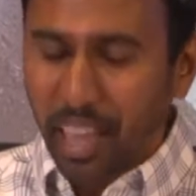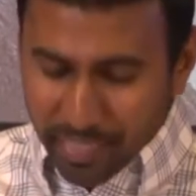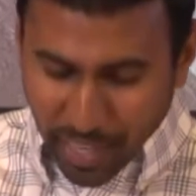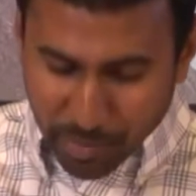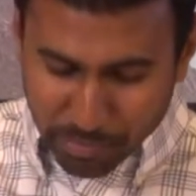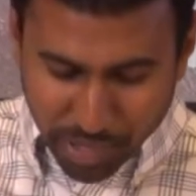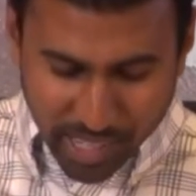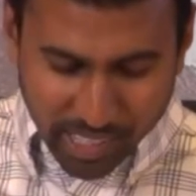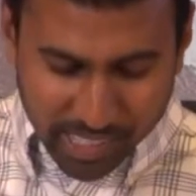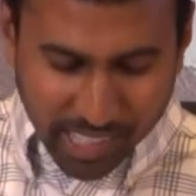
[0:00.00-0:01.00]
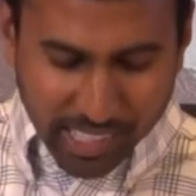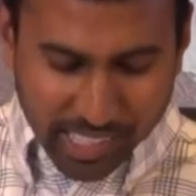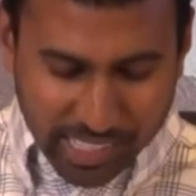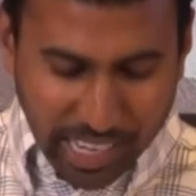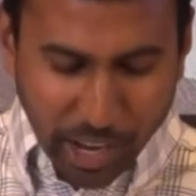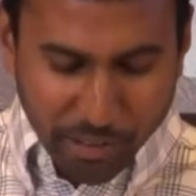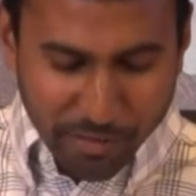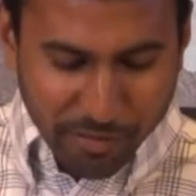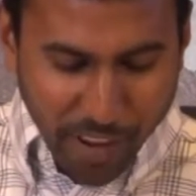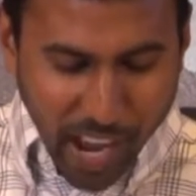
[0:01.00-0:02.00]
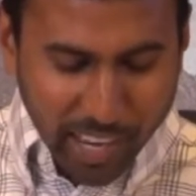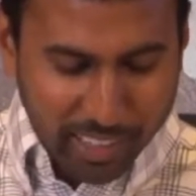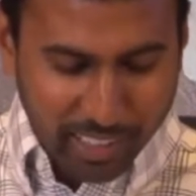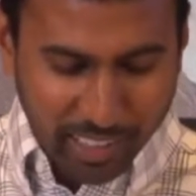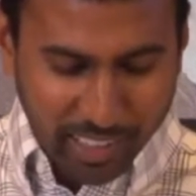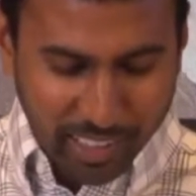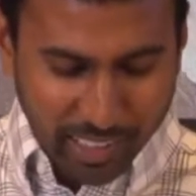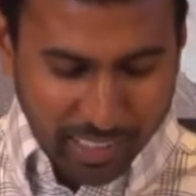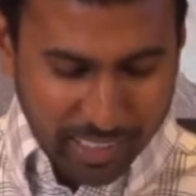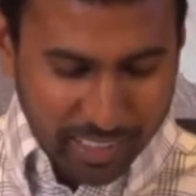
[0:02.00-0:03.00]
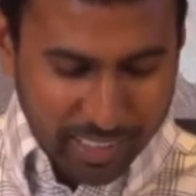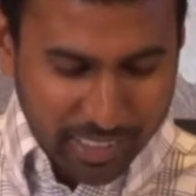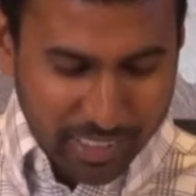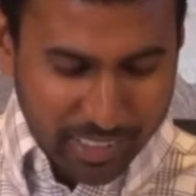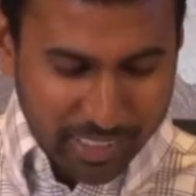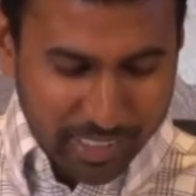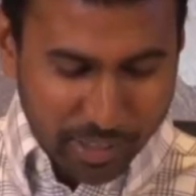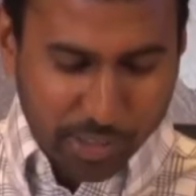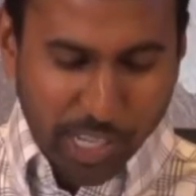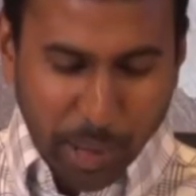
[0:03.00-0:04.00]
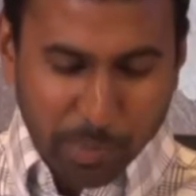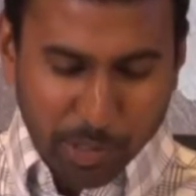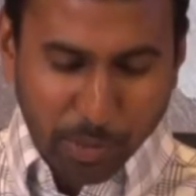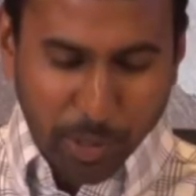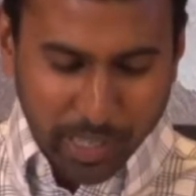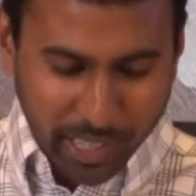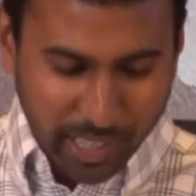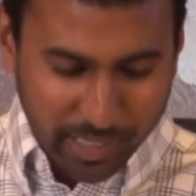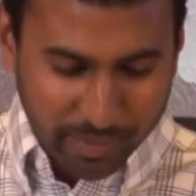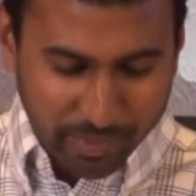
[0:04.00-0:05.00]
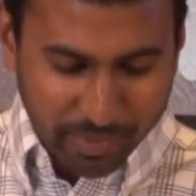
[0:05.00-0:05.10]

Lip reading: And that brings us now finally to chapter 28.